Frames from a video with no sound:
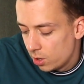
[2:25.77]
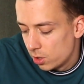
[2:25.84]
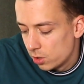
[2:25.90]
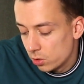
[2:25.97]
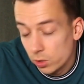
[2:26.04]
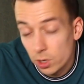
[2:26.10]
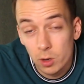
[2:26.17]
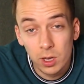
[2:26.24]

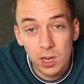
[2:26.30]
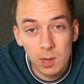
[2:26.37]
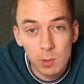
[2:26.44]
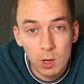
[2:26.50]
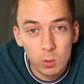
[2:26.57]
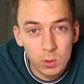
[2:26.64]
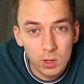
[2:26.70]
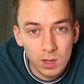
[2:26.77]
So now they came
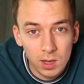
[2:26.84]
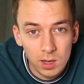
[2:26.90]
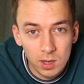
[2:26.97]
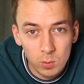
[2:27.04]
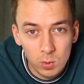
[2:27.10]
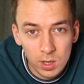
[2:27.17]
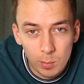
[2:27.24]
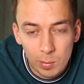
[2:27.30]
out with
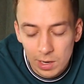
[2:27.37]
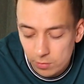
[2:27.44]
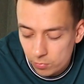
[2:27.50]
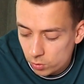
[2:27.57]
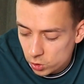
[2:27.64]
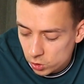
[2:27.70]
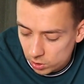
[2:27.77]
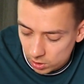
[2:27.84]
a black
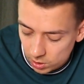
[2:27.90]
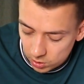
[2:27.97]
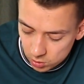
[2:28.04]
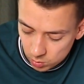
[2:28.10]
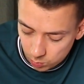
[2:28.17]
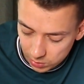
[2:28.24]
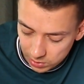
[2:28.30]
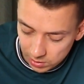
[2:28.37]
version that is
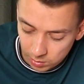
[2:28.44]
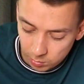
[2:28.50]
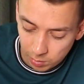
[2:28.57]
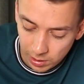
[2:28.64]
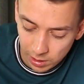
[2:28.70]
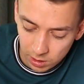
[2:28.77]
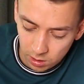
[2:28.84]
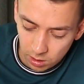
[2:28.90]
completely
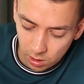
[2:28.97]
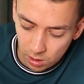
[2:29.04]
black.